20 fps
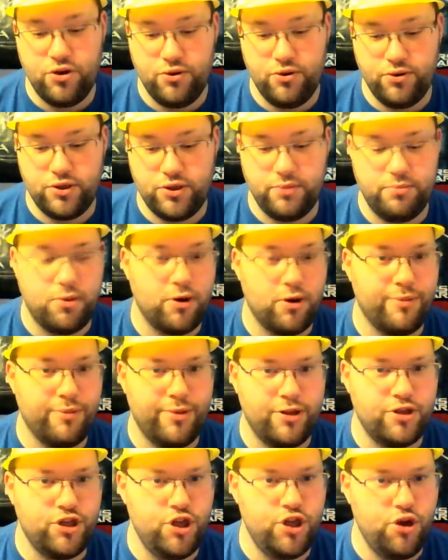New Super Mario
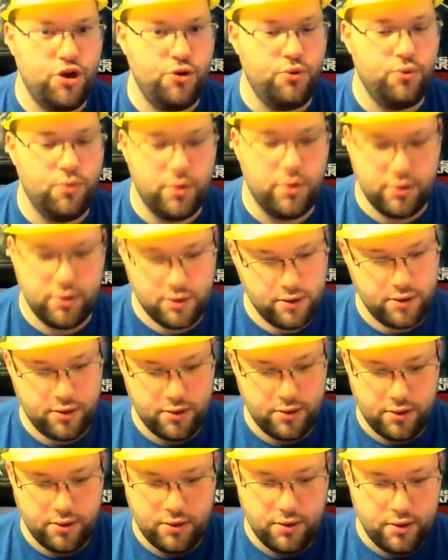Bros. U.
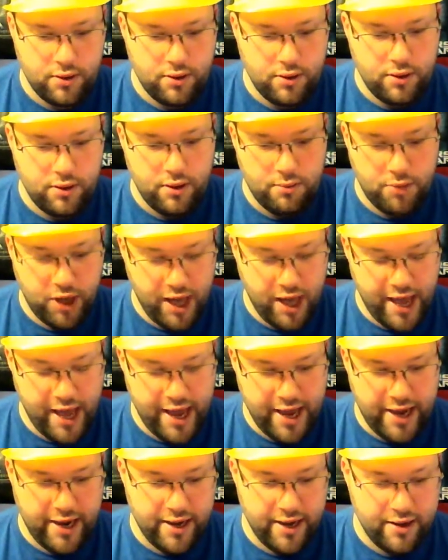
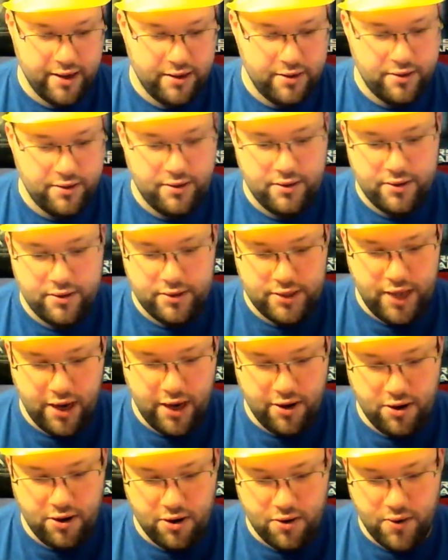Play.
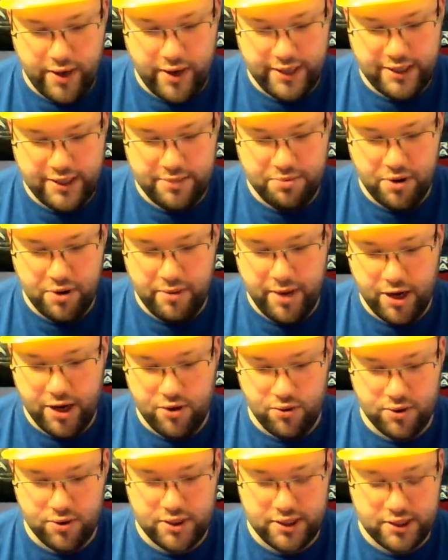Take on crazy pre-made
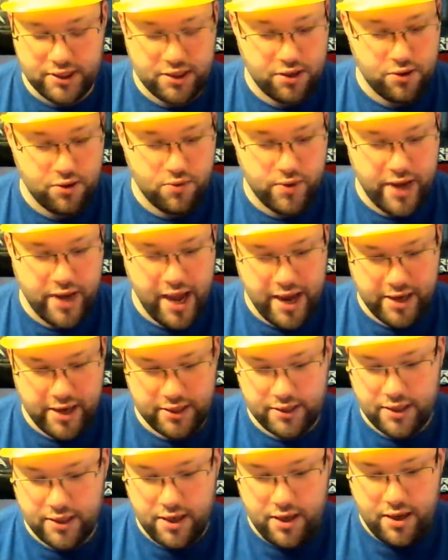courses.
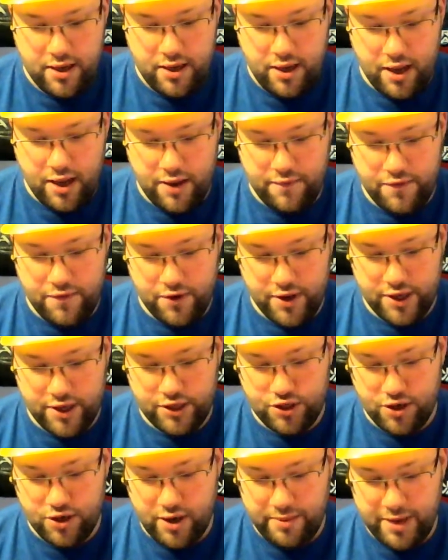Create. If you can
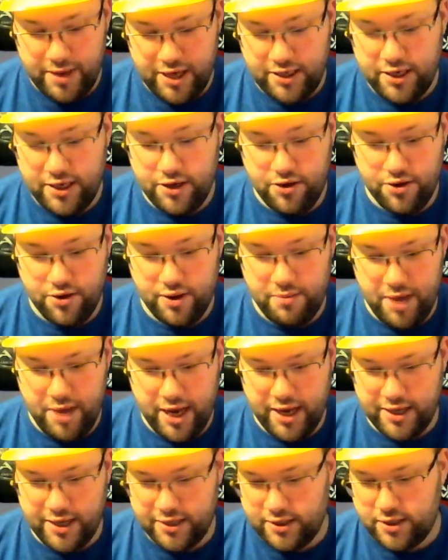dream it, you can
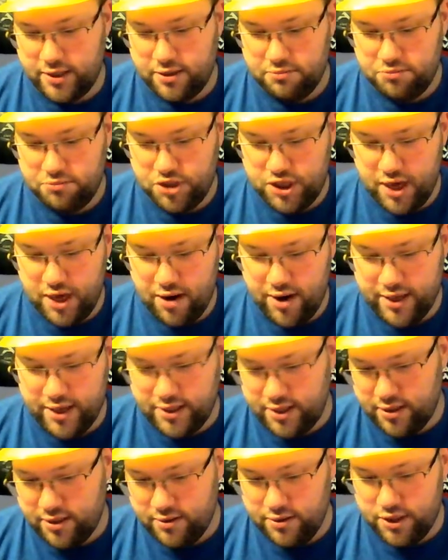make it. Share
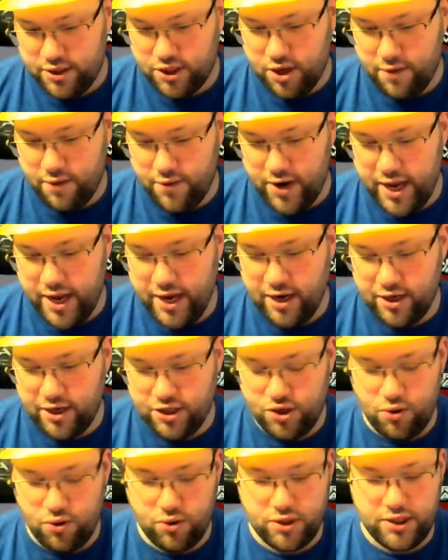it. Discover endless
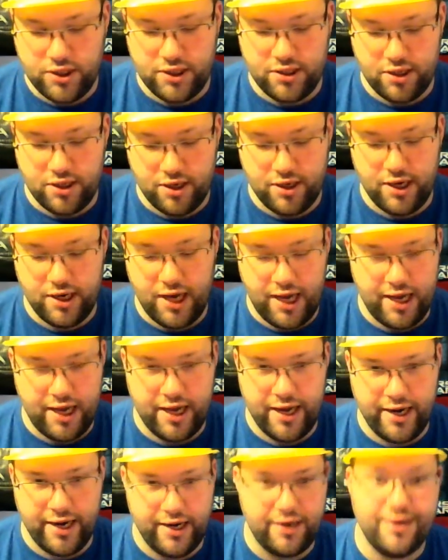courses
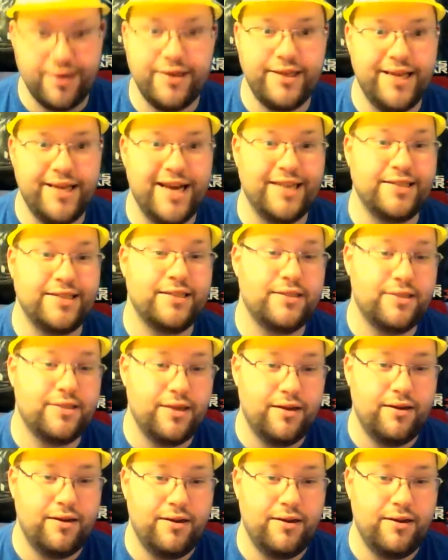online. Yes.